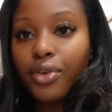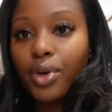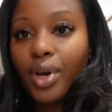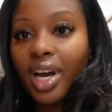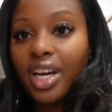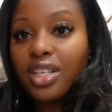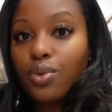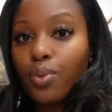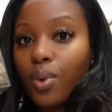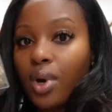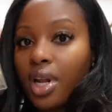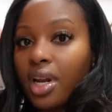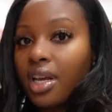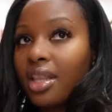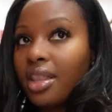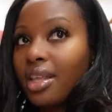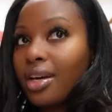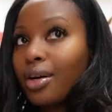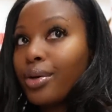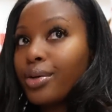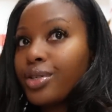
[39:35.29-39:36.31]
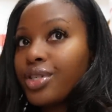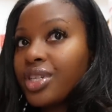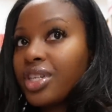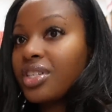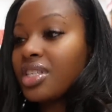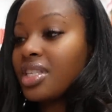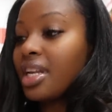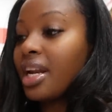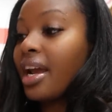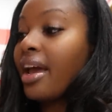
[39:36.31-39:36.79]
you guys want it, the
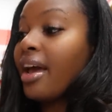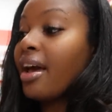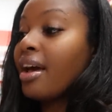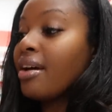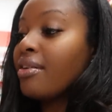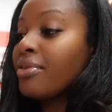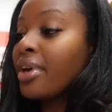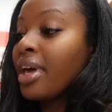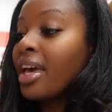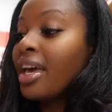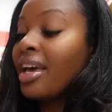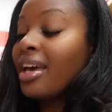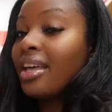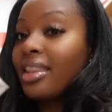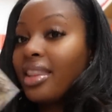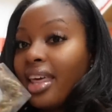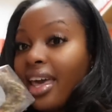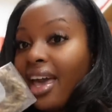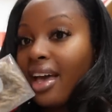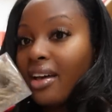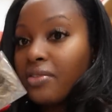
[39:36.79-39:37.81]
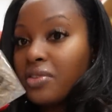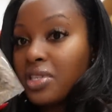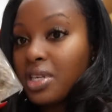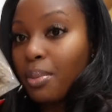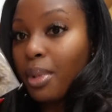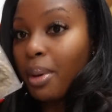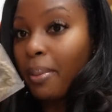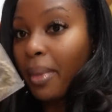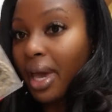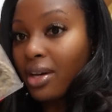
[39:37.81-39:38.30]
coasters that I have, they have
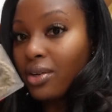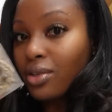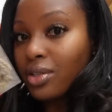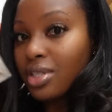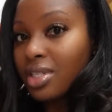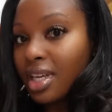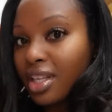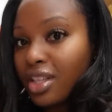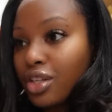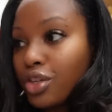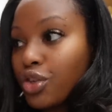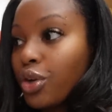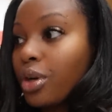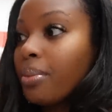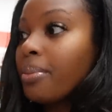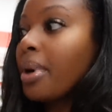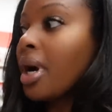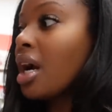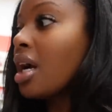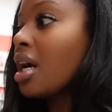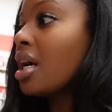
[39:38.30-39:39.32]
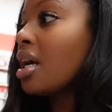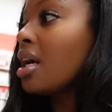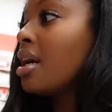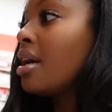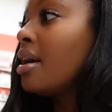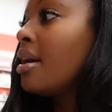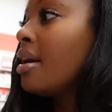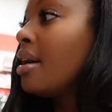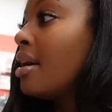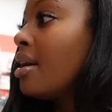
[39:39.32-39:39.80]
some in Michael's, like the tree bark
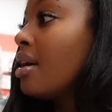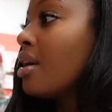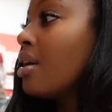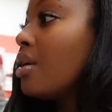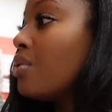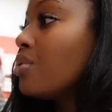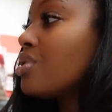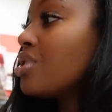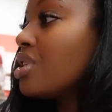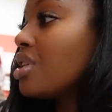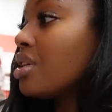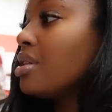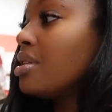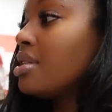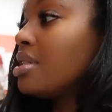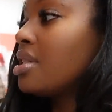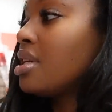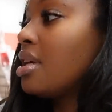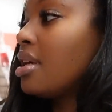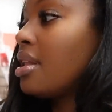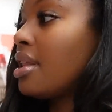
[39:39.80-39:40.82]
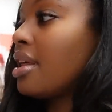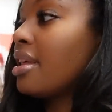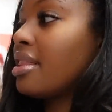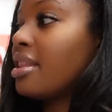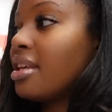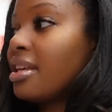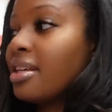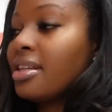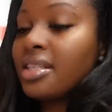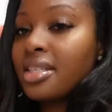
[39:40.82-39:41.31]
coasters, like
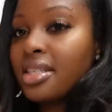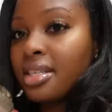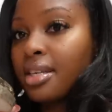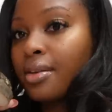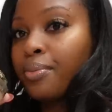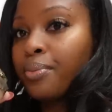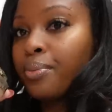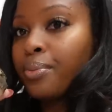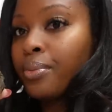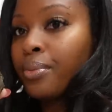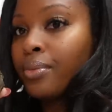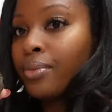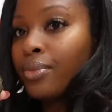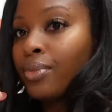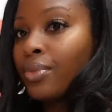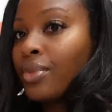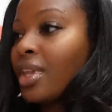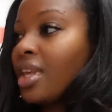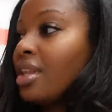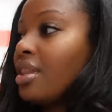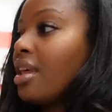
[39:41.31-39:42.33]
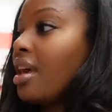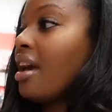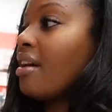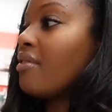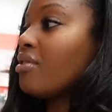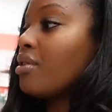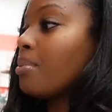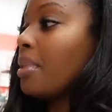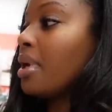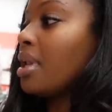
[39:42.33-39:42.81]
these. They
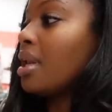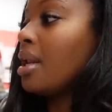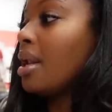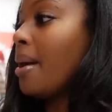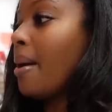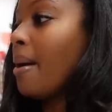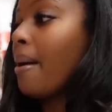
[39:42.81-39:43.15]
have them in